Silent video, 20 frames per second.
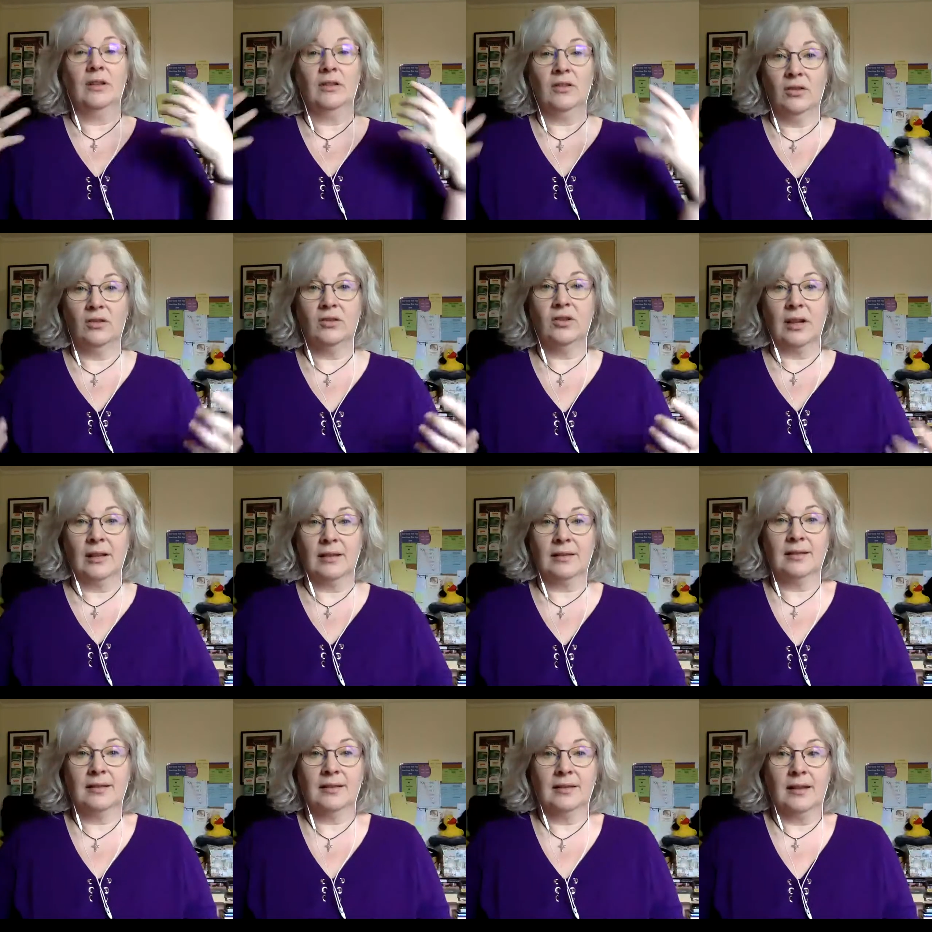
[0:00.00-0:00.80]
You
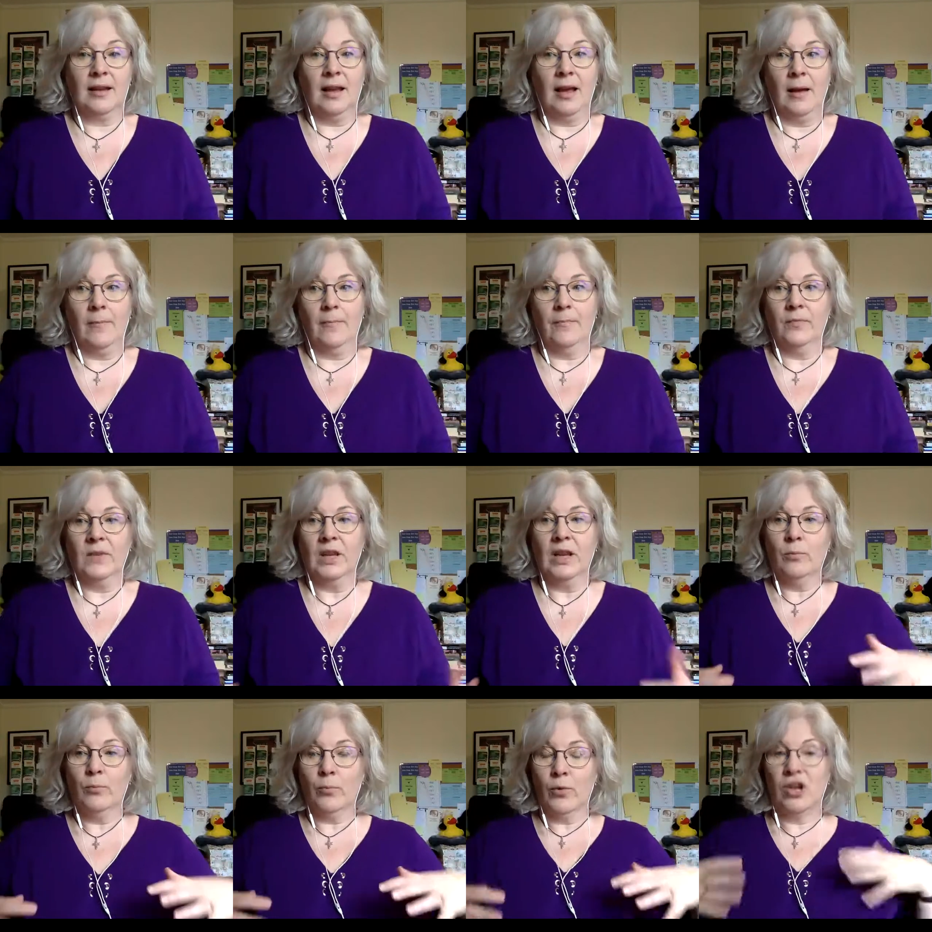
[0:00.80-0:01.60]
just
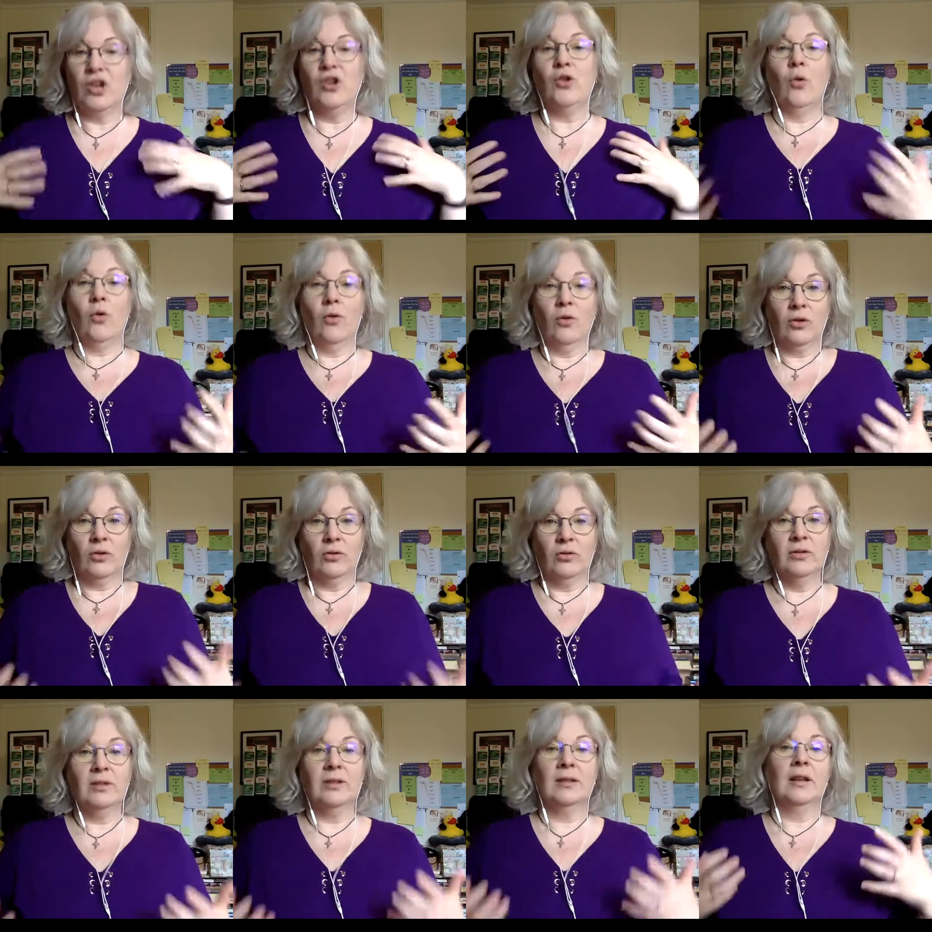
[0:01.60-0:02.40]
bring your
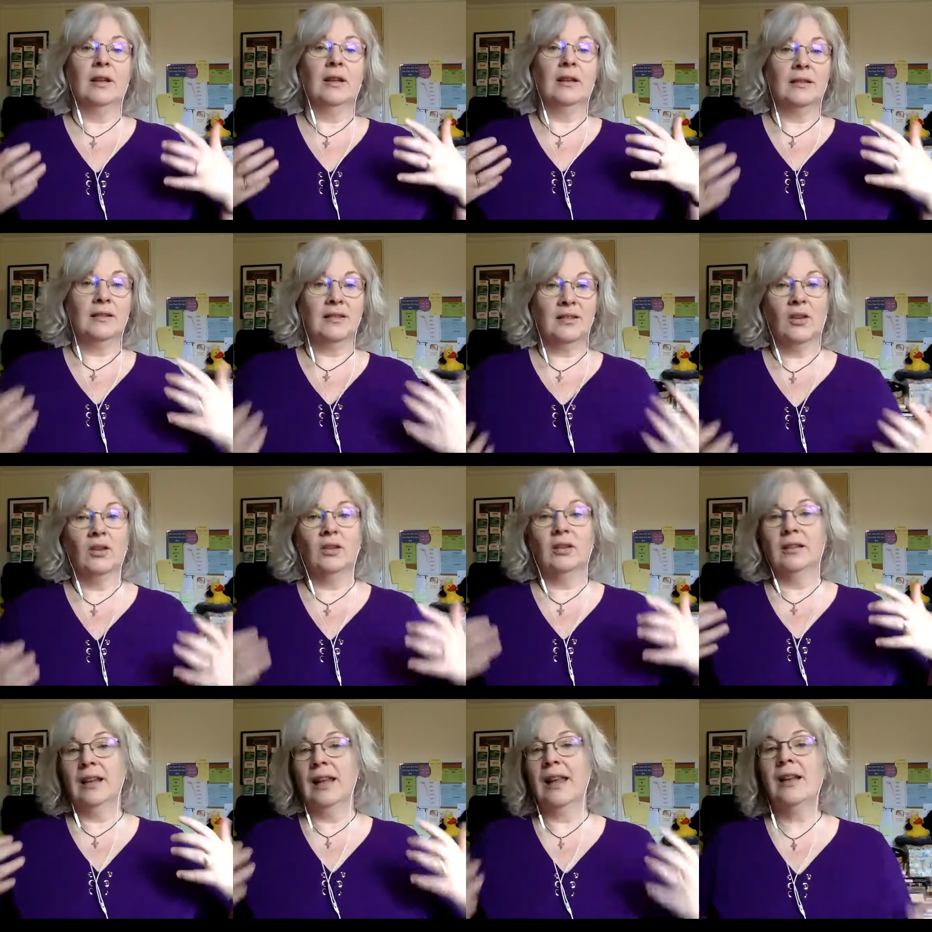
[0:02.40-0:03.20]
good,
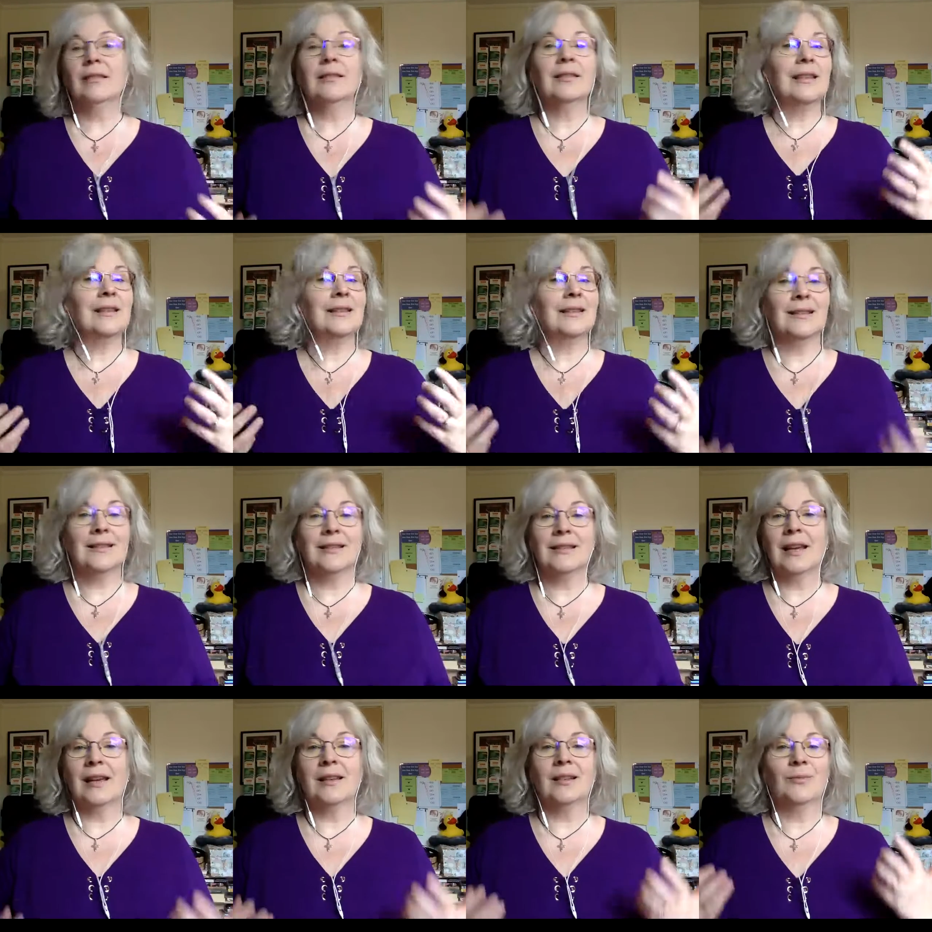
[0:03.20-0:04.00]
solid, healthy,
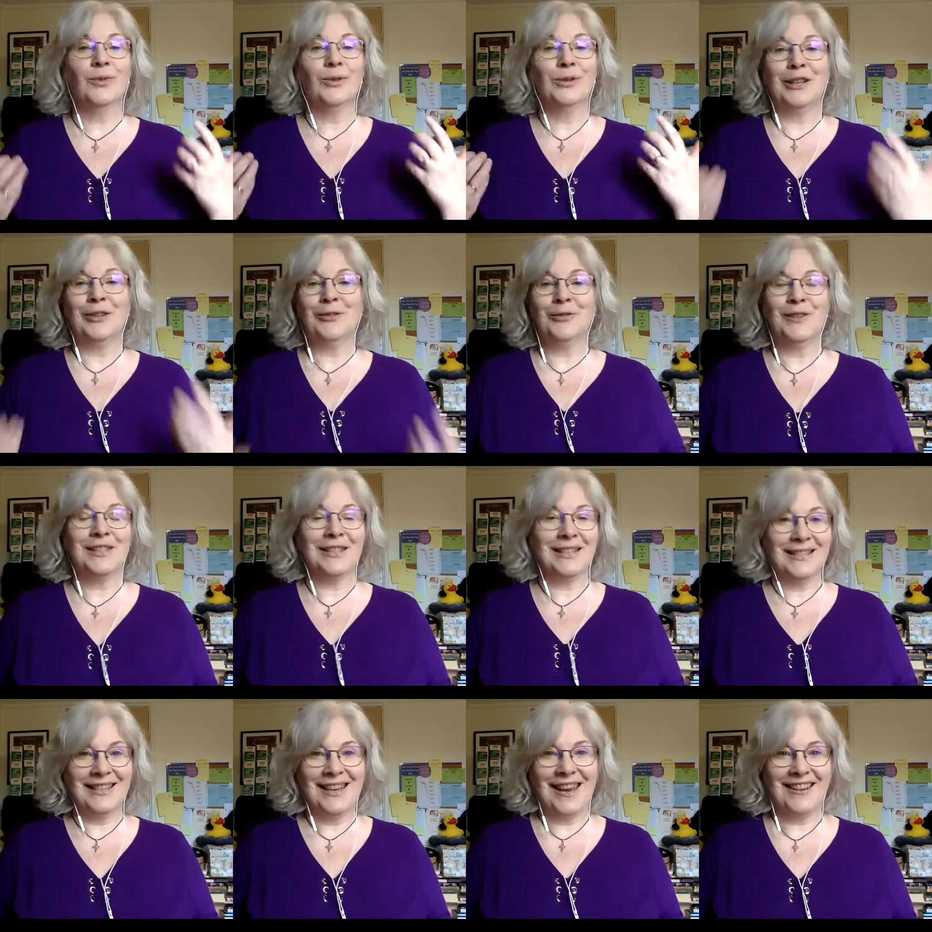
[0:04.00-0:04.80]
sustainable,
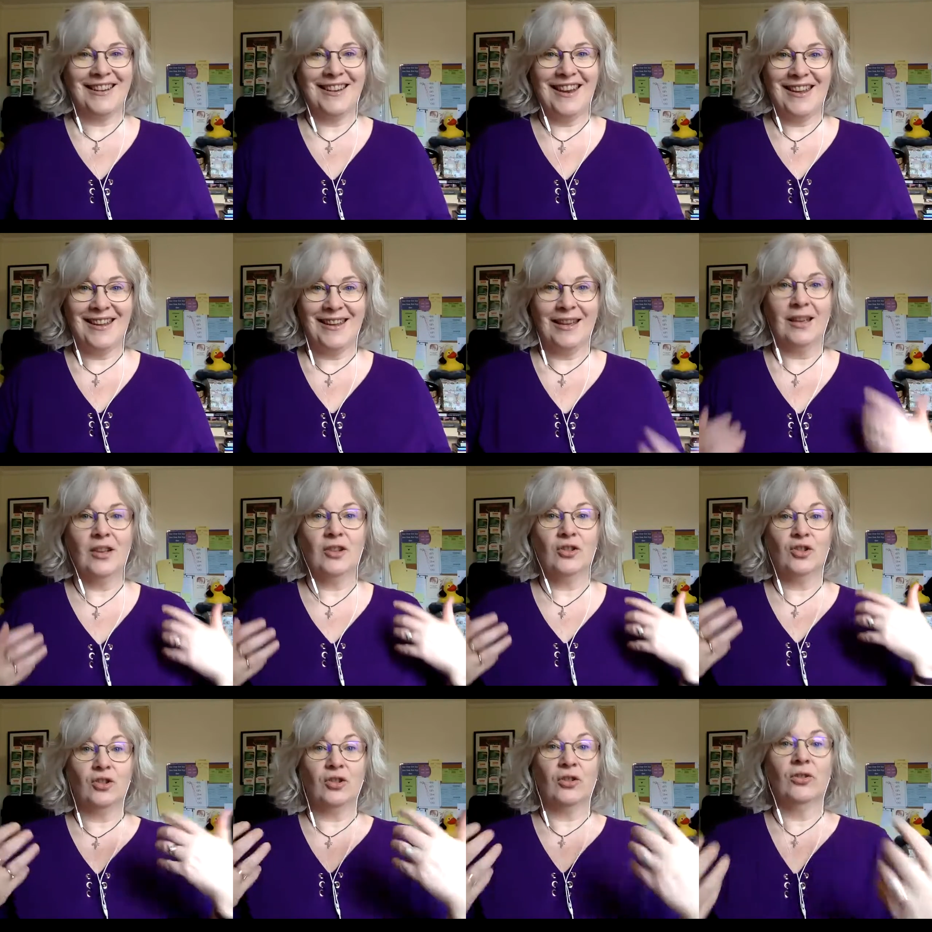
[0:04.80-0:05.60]
efficient technique
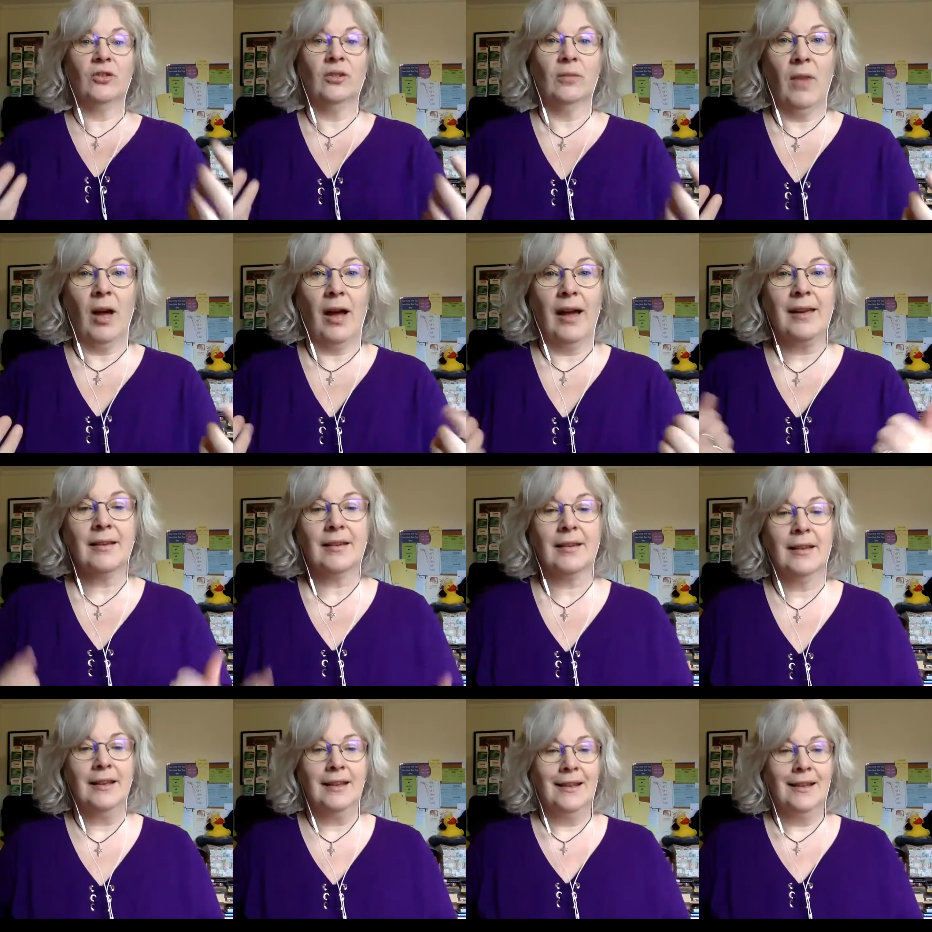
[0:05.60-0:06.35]
to the mic.